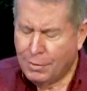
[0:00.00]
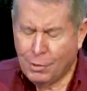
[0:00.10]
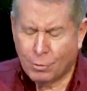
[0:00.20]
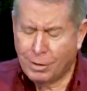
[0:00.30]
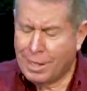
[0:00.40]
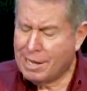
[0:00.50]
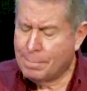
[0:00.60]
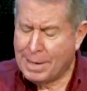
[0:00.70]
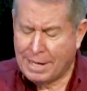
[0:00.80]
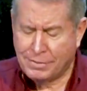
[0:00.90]
There are a lot
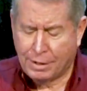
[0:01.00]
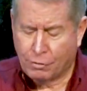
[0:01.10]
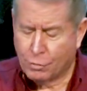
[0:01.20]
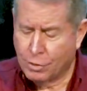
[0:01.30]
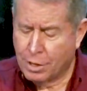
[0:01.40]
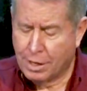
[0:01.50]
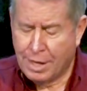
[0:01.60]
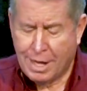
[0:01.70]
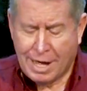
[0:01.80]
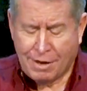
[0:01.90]
of bad things going on.
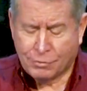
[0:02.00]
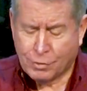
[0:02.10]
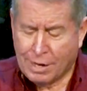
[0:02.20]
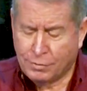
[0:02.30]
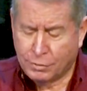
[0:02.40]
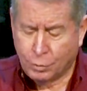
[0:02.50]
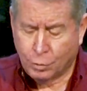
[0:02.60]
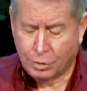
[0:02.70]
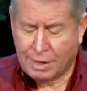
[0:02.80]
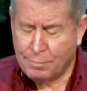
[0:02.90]
I've traveled the
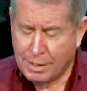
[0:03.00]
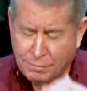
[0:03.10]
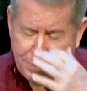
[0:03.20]
world. I've been in